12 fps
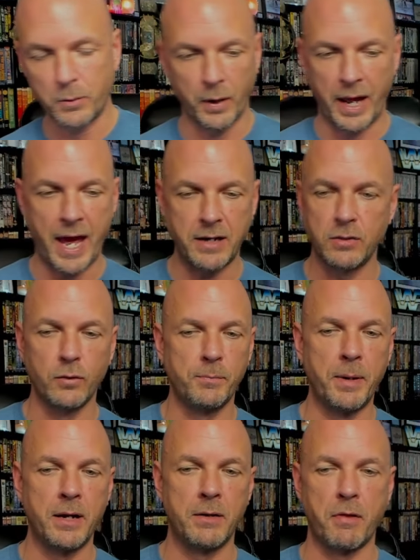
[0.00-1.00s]
what had to have
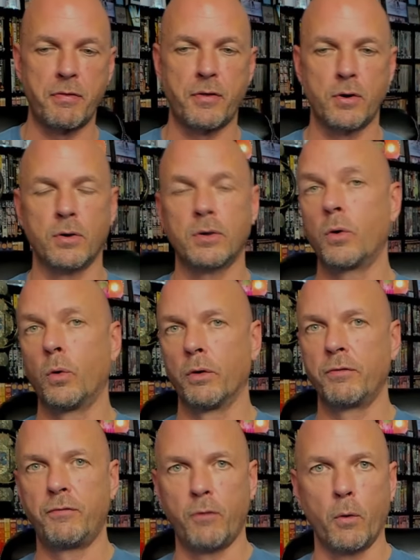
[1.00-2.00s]
been the third or
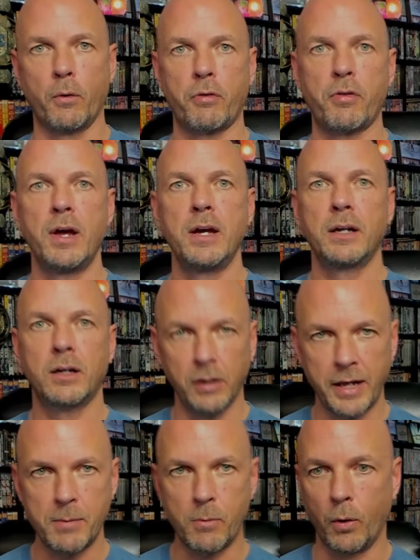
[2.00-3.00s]
fourth
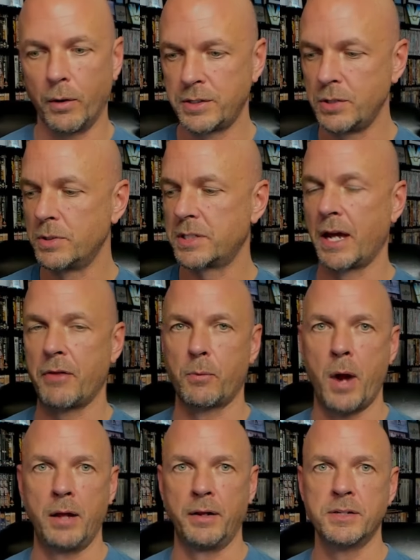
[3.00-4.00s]
Claymore to Seth
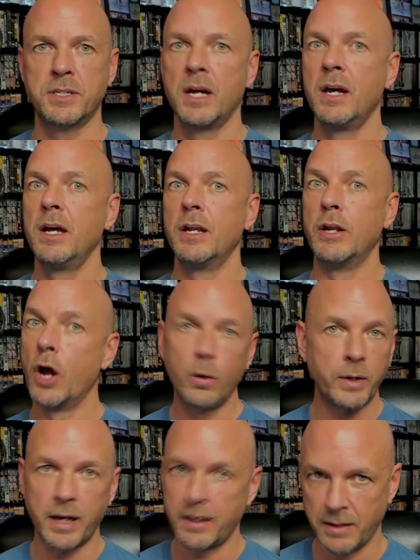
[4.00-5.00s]
Rollins. No
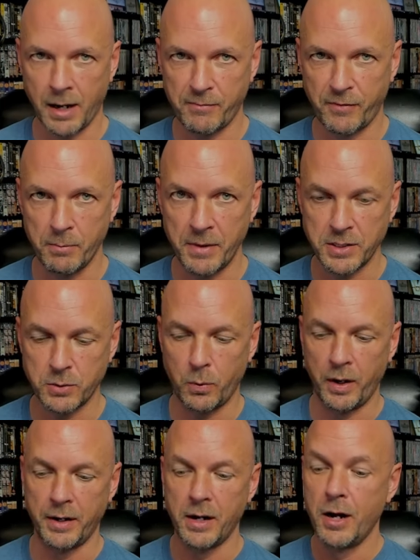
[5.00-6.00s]
getting up from this
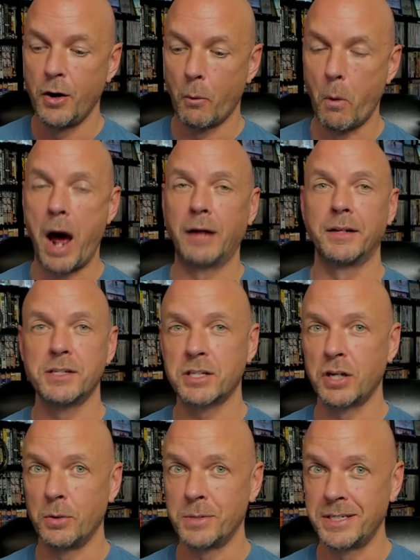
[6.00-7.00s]
one. Rollins
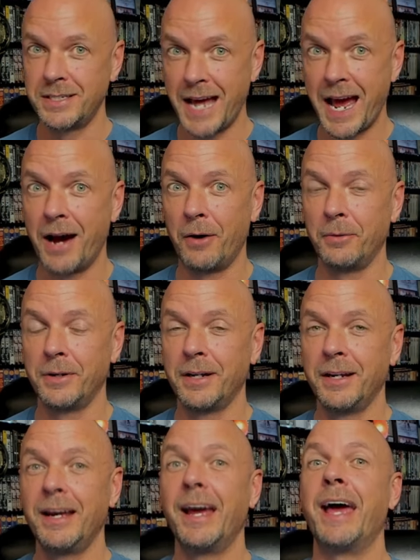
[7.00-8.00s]
goes down
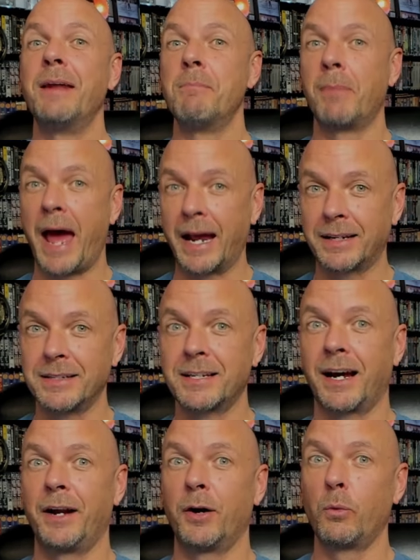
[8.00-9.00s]
and
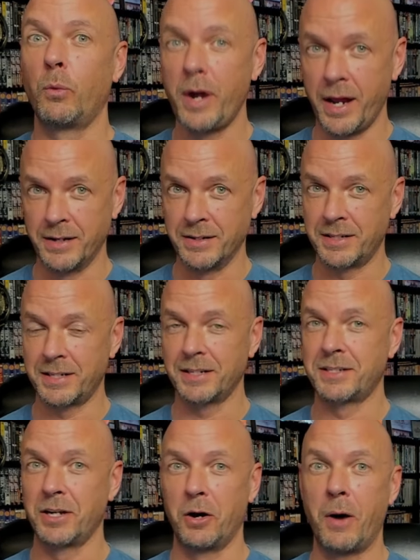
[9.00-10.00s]
McIntyre wins.
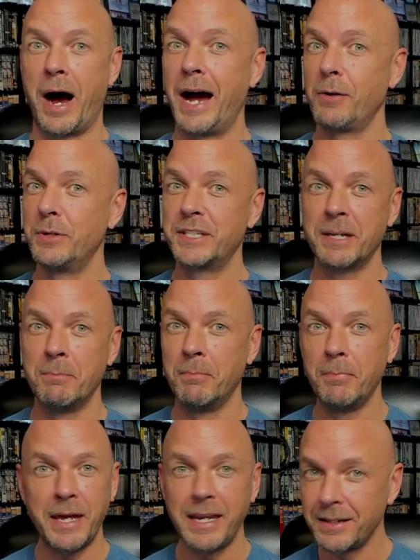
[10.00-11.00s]
So I was
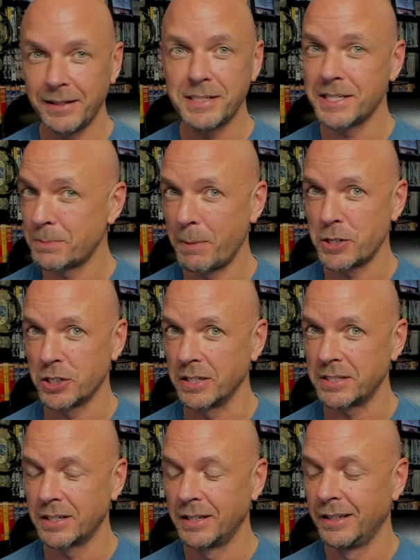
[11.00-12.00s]
immediately
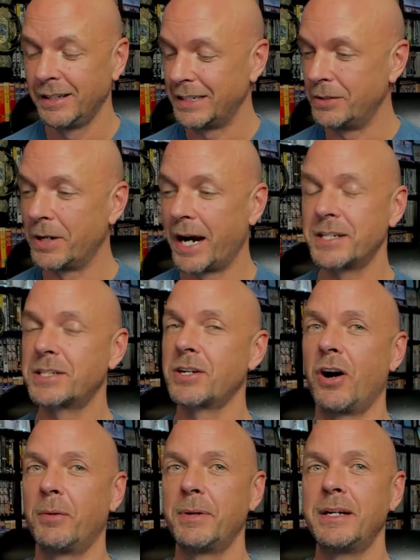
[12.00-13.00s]
suspicious. You guys
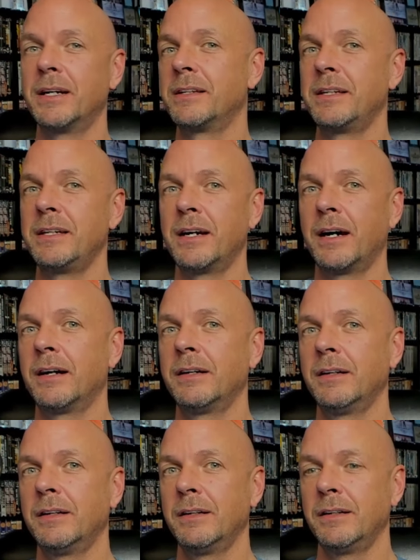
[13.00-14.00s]
saw me in the
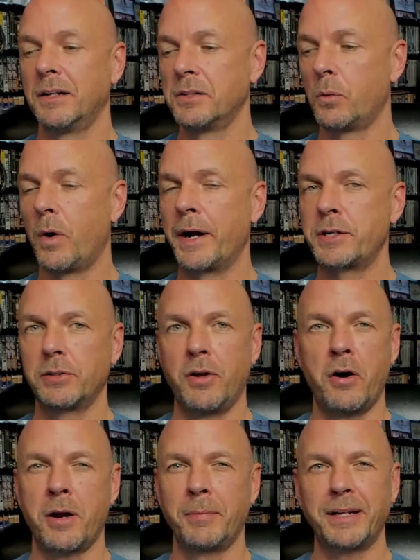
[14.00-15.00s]
watch
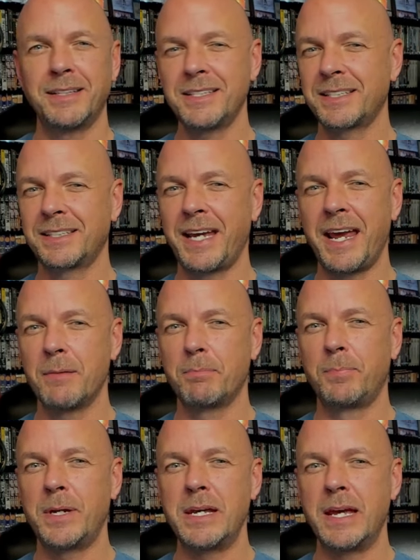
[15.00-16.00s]
along. I'm like, this can't
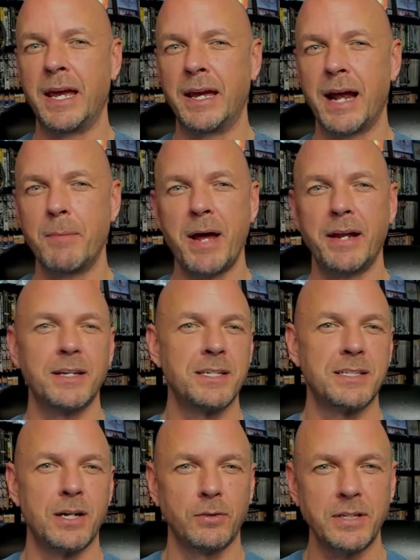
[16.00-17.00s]
be it. I'm not
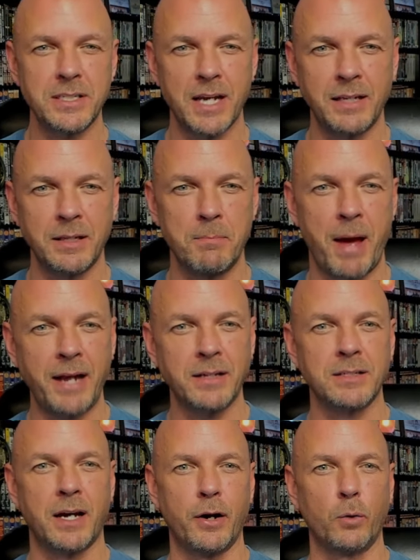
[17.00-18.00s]
necessarily saying that
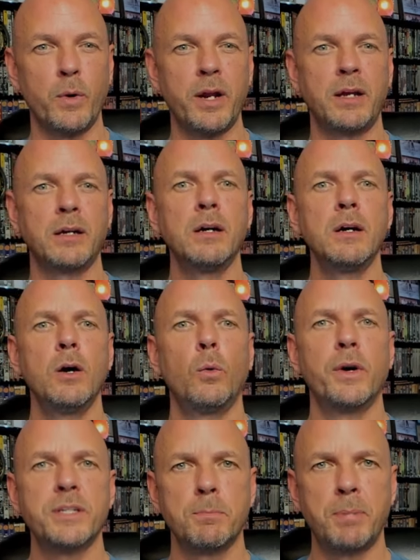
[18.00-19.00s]
McIntyre winning
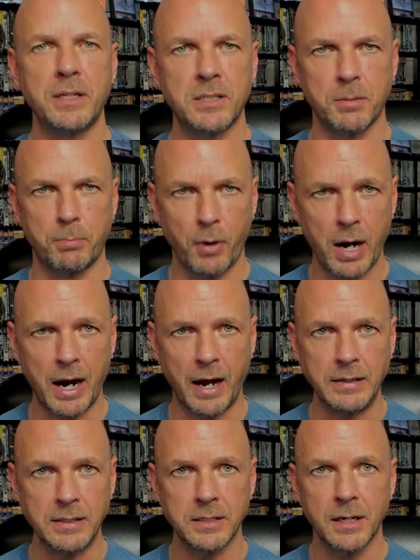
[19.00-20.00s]
was a big
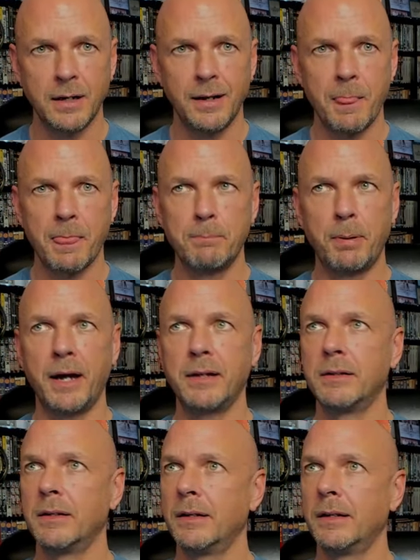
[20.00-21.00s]
surprise,
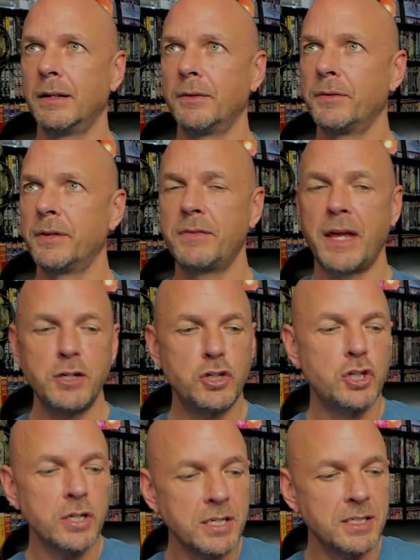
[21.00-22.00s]
but they
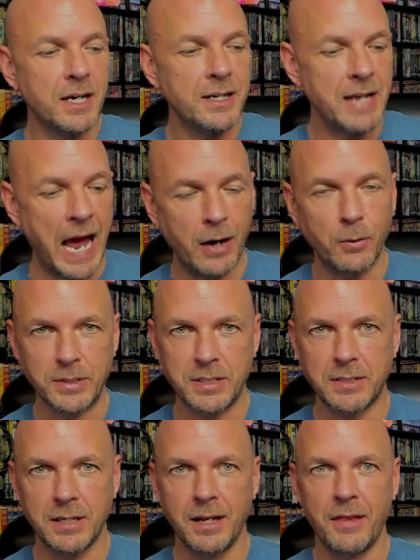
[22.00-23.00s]
just
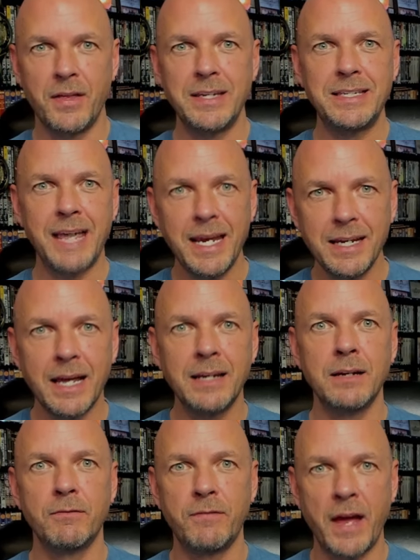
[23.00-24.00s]
announced the date
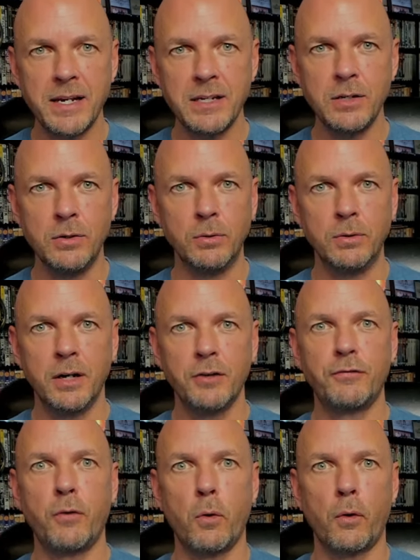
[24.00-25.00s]
and venue
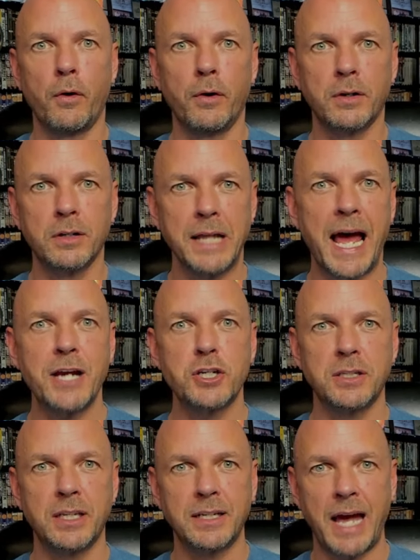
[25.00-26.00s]
for Clash
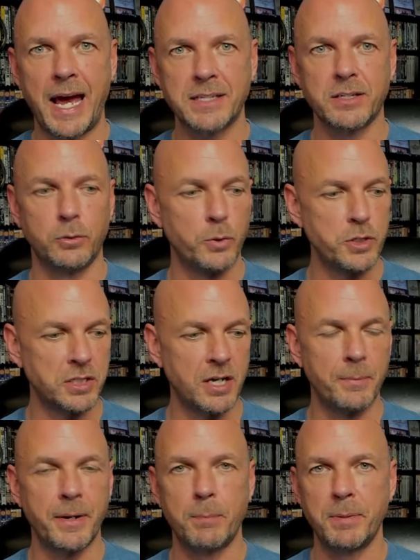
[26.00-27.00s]
at the Castle, which is
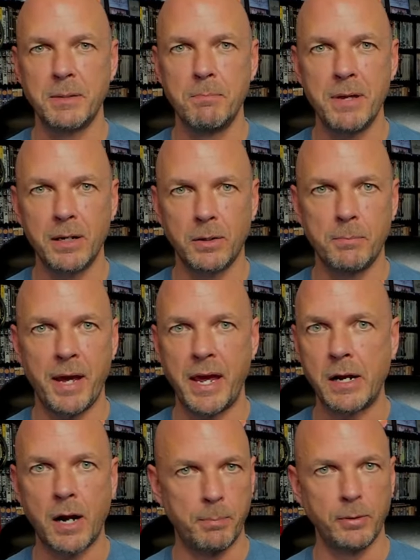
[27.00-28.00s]
coming up in the middle of May, a
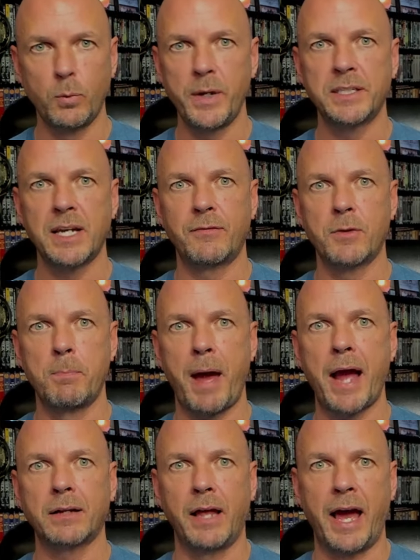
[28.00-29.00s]
couple of weeks after
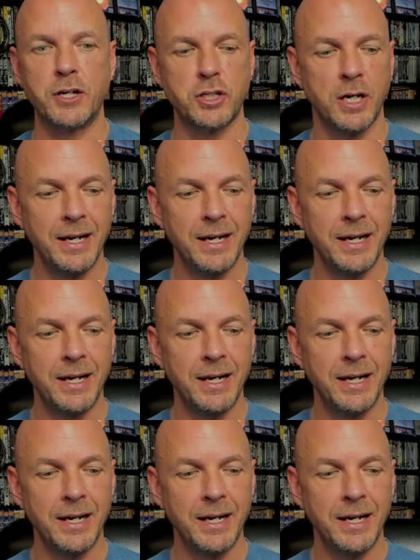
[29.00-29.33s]
Backlash